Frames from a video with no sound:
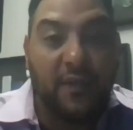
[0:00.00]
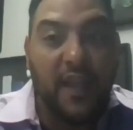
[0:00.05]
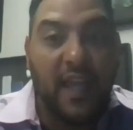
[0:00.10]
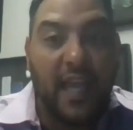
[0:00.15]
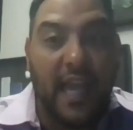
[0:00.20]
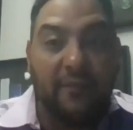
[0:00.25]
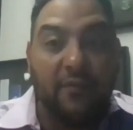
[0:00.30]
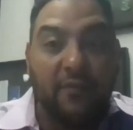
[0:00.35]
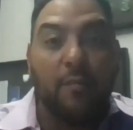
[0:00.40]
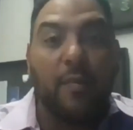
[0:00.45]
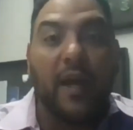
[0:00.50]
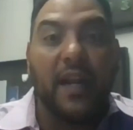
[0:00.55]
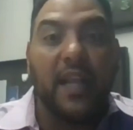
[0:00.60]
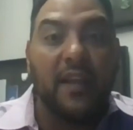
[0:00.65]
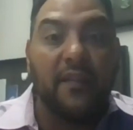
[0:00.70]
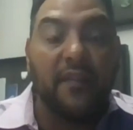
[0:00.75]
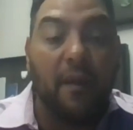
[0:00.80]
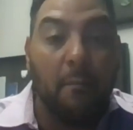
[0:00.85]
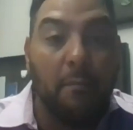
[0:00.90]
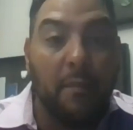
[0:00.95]
everybody in
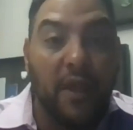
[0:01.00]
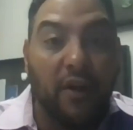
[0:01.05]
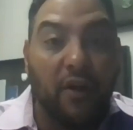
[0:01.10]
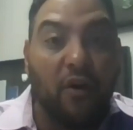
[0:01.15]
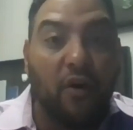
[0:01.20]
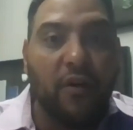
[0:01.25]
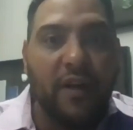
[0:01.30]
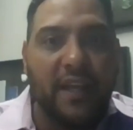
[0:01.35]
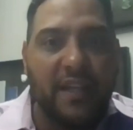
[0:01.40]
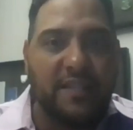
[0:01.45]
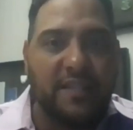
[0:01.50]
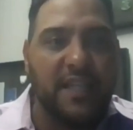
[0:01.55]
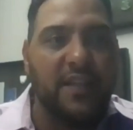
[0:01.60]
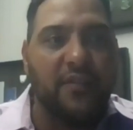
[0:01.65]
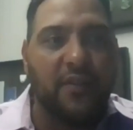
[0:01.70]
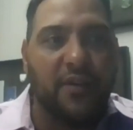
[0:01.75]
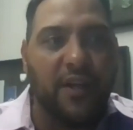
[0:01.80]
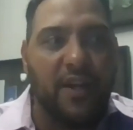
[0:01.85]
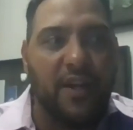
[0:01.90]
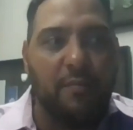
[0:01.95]
the middle is either
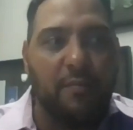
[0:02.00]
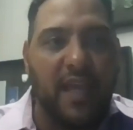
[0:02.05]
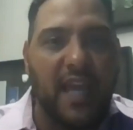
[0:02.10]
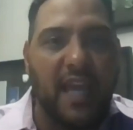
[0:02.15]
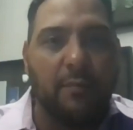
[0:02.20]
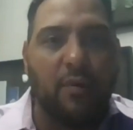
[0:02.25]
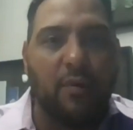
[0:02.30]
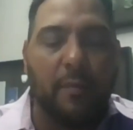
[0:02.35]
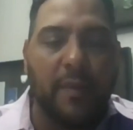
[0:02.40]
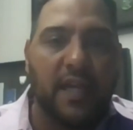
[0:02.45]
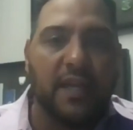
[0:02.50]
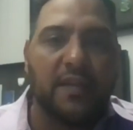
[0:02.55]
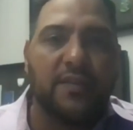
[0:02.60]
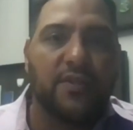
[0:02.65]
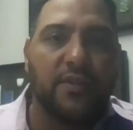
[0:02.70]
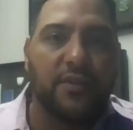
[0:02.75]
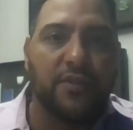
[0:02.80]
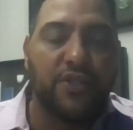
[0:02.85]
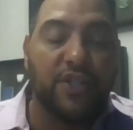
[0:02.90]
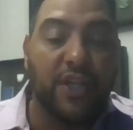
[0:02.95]
going to be able, because
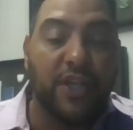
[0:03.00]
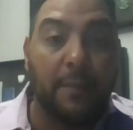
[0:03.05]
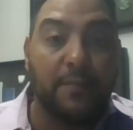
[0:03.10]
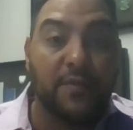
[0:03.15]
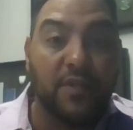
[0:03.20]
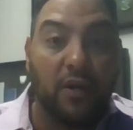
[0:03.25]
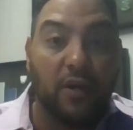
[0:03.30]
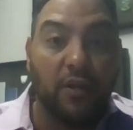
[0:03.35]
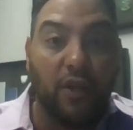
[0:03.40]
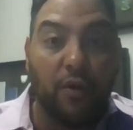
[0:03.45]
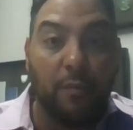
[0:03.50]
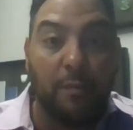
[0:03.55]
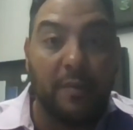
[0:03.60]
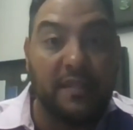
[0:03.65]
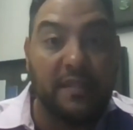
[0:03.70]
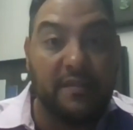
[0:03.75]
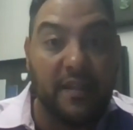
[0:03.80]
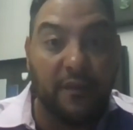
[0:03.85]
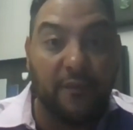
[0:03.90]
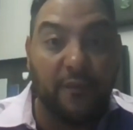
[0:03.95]
their jobs are a little bit
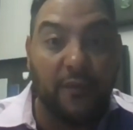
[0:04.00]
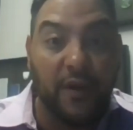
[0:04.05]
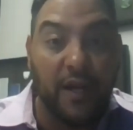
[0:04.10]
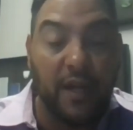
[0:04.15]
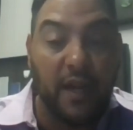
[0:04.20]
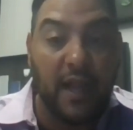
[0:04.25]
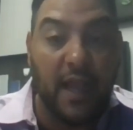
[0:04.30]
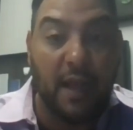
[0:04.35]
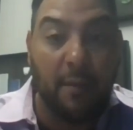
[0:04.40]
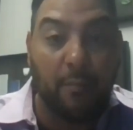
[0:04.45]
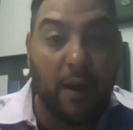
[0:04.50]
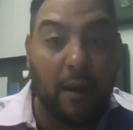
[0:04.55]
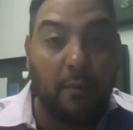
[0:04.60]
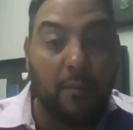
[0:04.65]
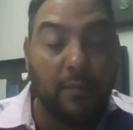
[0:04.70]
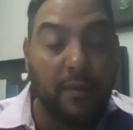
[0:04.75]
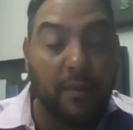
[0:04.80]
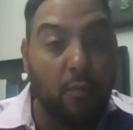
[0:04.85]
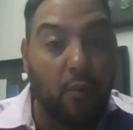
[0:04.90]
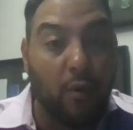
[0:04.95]
different and
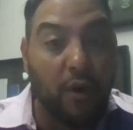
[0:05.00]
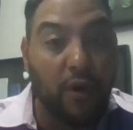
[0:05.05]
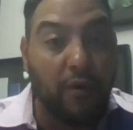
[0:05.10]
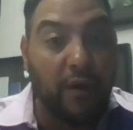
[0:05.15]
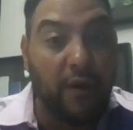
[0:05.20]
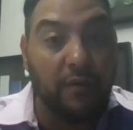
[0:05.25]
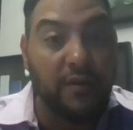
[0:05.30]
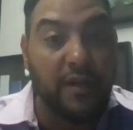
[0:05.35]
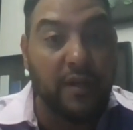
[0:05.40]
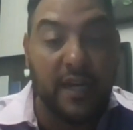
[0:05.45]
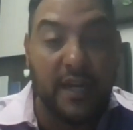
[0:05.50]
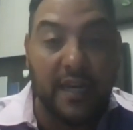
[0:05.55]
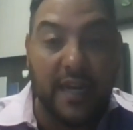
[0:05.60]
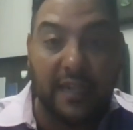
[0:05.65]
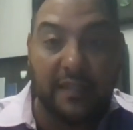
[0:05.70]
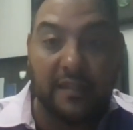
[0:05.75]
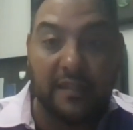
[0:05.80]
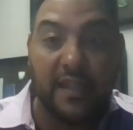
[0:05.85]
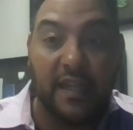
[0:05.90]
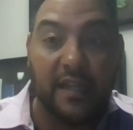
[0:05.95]
probably more grounded and
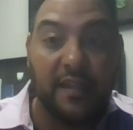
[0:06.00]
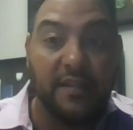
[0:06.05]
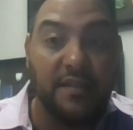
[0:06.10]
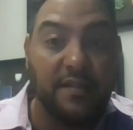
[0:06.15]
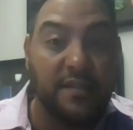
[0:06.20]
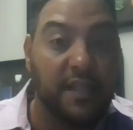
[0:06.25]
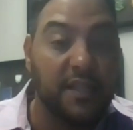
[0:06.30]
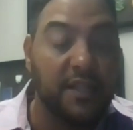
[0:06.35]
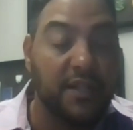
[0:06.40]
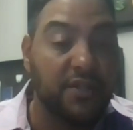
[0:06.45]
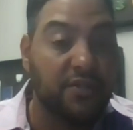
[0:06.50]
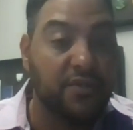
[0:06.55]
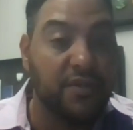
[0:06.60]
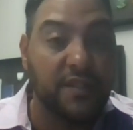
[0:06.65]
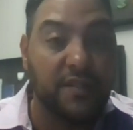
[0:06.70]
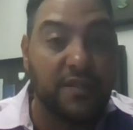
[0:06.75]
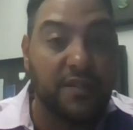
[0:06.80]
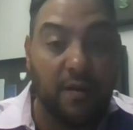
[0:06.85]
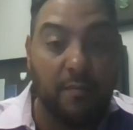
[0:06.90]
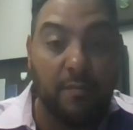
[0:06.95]
not set in these industries
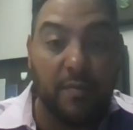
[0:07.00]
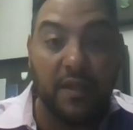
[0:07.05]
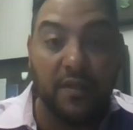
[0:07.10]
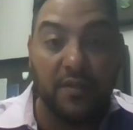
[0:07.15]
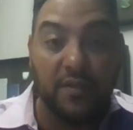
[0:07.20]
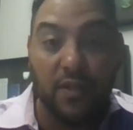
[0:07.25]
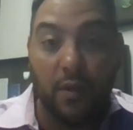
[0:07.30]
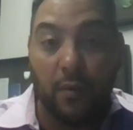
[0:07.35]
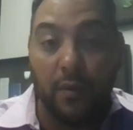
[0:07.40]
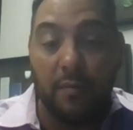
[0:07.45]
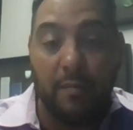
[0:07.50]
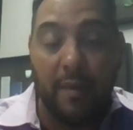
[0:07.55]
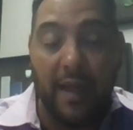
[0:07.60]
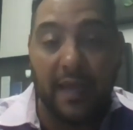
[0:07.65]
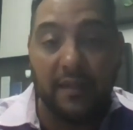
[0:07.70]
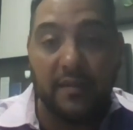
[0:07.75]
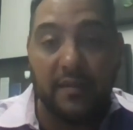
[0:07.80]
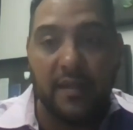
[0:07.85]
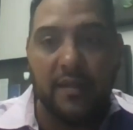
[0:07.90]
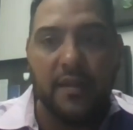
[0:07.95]
that are being so
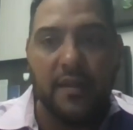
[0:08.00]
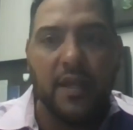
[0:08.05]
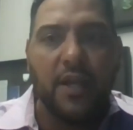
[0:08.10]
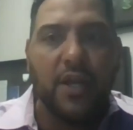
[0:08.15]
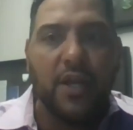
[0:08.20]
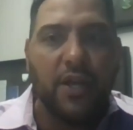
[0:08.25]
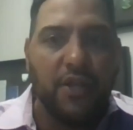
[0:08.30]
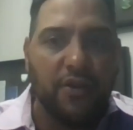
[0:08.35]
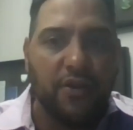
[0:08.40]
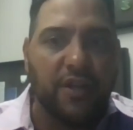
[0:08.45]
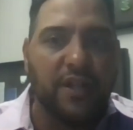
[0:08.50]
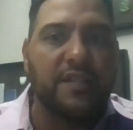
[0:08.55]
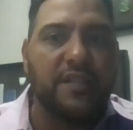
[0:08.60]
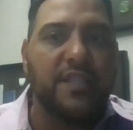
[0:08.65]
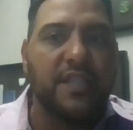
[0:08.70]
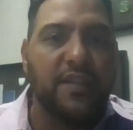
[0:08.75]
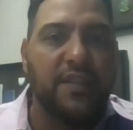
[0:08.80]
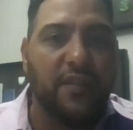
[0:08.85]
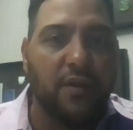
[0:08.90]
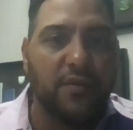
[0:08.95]
impacted. You're going to
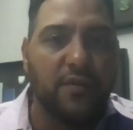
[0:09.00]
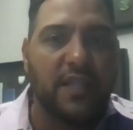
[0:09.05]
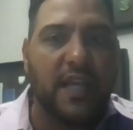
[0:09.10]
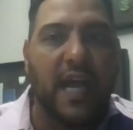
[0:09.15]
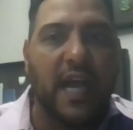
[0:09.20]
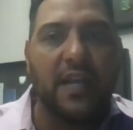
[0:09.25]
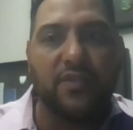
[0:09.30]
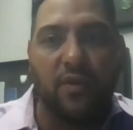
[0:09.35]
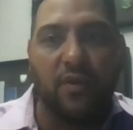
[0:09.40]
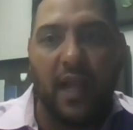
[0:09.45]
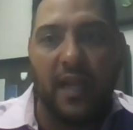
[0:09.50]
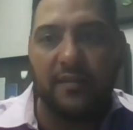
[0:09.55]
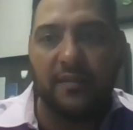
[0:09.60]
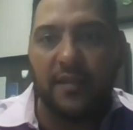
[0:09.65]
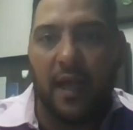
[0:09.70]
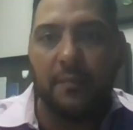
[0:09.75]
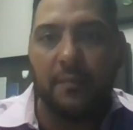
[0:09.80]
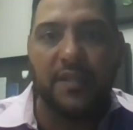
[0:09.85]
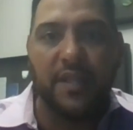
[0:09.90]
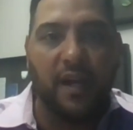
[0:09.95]
see those guys, or like
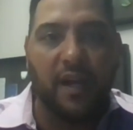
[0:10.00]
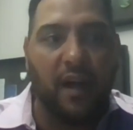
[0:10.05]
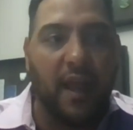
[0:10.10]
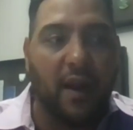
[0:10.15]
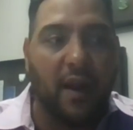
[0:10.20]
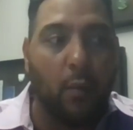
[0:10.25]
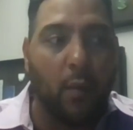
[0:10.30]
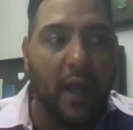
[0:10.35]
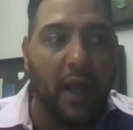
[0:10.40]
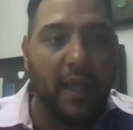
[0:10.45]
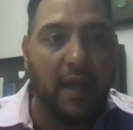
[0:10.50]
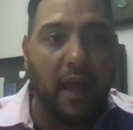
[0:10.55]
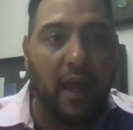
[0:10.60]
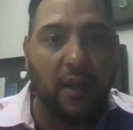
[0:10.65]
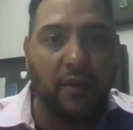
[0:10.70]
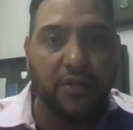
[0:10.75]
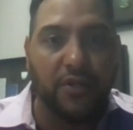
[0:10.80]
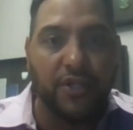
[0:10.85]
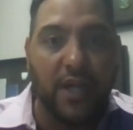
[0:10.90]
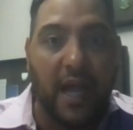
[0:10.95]
Tom said, a lot of white
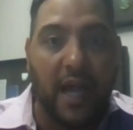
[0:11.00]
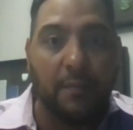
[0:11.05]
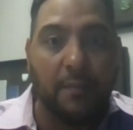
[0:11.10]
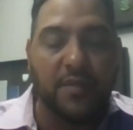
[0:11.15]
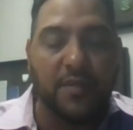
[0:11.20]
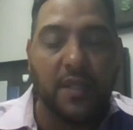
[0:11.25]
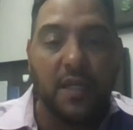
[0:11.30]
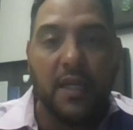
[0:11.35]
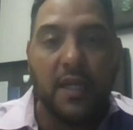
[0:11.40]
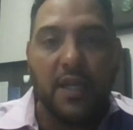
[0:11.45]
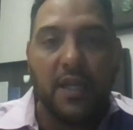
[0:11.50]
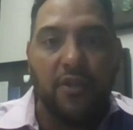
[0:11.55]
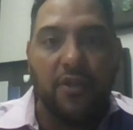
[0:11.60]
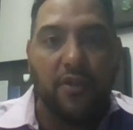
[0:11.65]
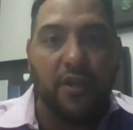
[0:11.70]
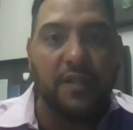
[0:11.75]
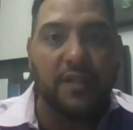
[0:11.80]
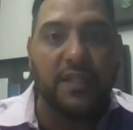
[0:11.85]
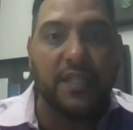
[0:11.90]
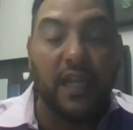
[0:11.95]
collar jobs. You're
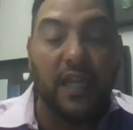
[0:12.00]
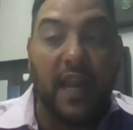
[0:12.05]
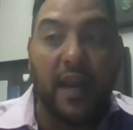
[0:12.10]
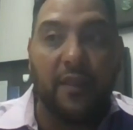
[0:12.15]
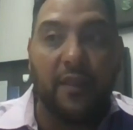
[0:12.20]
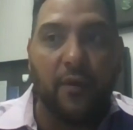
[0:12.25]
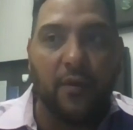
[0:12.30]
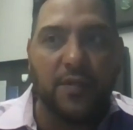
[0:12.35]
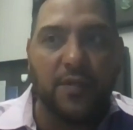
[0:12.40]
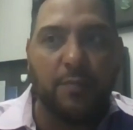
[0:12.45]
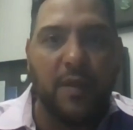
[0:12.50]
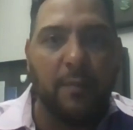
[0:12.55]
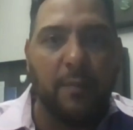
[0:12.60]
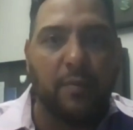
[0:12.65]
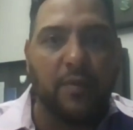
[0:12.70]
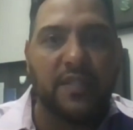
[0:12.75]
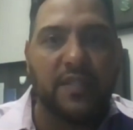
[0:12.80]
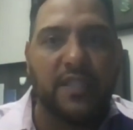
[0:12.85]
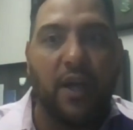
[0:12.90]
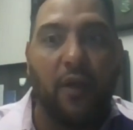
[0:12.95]
going to see a lot of those people
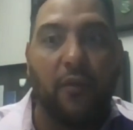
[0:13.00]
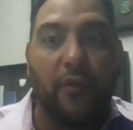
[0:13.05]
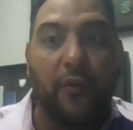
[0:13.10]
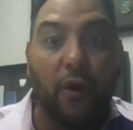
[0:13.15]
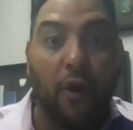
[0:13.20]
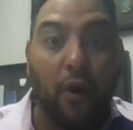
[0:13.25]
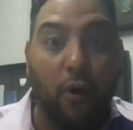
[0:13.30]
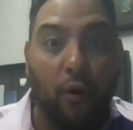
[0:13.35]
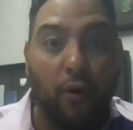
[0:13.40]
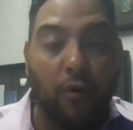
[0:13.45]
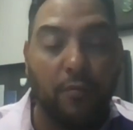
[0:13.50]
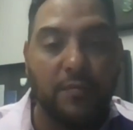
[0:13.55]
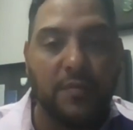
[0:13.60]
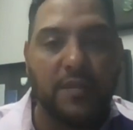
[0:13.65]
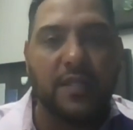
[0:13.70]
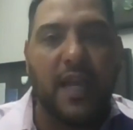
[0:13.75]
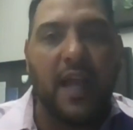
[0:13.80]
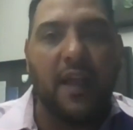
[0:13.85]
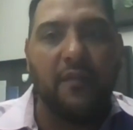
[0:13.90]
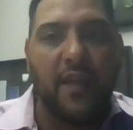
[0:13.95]
sell their homes
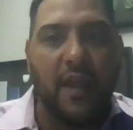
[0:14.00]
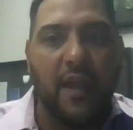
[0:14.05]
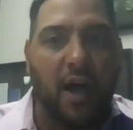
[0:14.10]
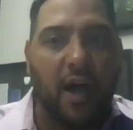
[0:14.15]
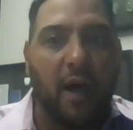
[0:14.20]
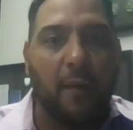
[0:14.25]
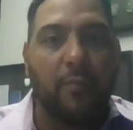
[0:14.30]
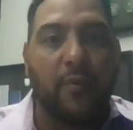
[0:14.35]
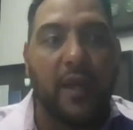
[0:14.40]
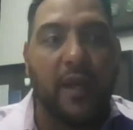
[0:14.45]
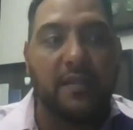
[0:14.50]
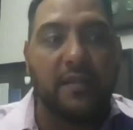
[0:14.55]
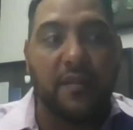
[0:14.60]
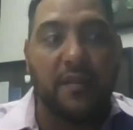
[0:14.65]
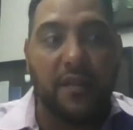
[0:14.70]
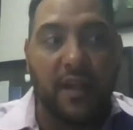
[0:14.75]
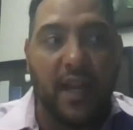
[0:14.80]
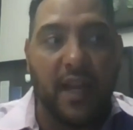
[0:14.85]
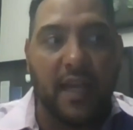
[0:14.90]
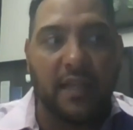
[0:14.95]
and then upgrade to
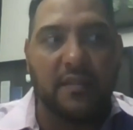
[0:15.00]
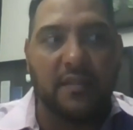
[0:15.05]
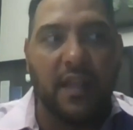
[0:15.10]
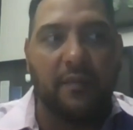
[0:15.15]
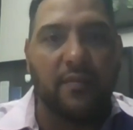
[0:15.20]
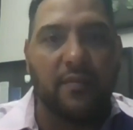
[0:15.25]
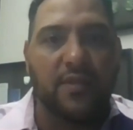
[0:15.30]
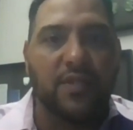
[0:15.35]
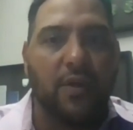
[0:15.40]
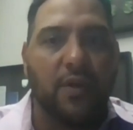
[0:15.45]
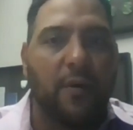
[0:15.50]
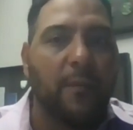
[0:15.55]
the next level. So